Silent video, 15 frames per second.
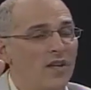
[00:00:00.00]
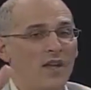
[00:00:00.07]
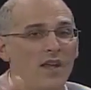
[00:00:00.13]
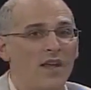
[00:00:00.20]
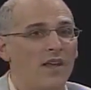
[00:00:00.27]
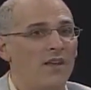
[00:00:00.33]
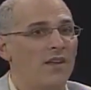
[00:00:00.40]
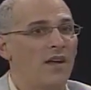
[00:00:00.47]

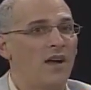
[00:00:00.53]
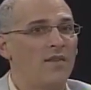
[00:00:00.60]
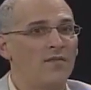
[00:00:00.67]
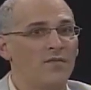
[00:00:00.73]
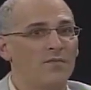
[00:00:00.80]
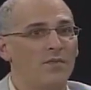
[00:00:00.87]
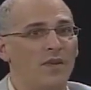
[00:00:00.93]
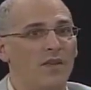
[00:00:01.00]
and
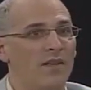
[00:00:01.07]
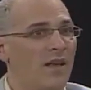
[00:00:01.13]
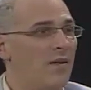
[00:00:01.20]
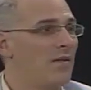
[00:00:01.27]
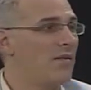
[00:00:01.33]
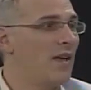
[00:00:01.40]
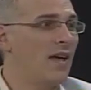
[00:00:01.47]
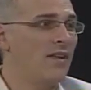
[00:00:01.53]
I've and
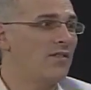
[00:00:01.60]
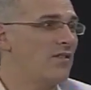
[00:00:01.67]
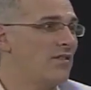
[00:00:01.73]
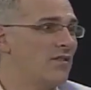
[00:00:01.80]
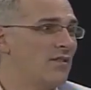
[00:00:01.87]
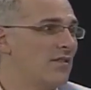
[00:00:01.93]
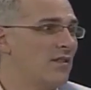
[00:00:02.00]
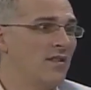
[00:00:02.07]
that that is
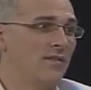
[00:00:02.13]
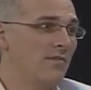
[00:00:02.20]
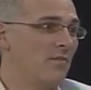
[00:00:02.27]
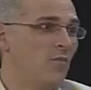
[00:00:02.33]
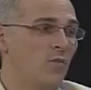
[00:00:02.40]
just uh,